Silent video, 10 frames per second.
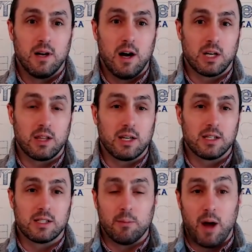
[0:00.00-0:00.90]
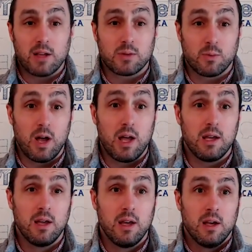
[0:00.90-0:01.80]
which I think is the best
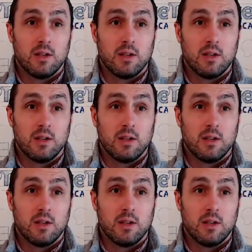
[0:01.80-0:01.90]
way